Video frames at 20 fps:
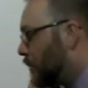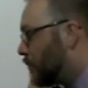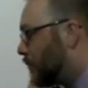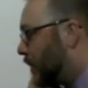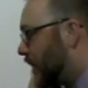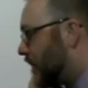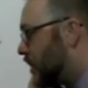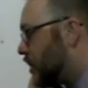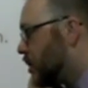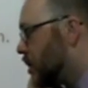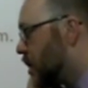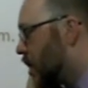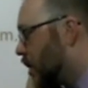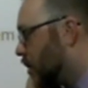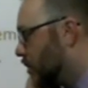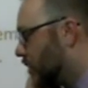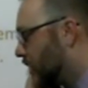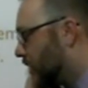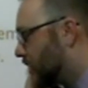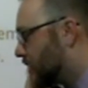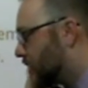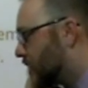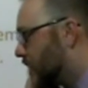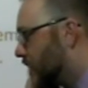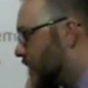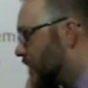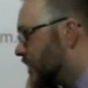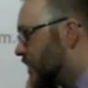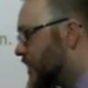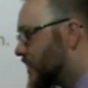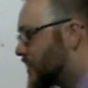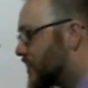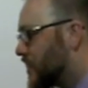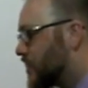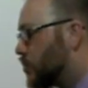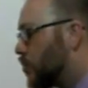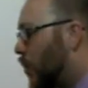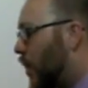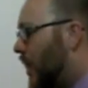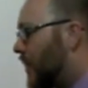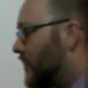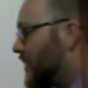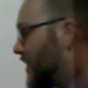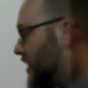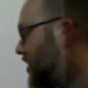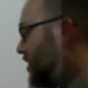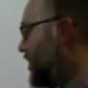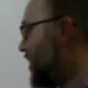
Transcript: But notice, this is one that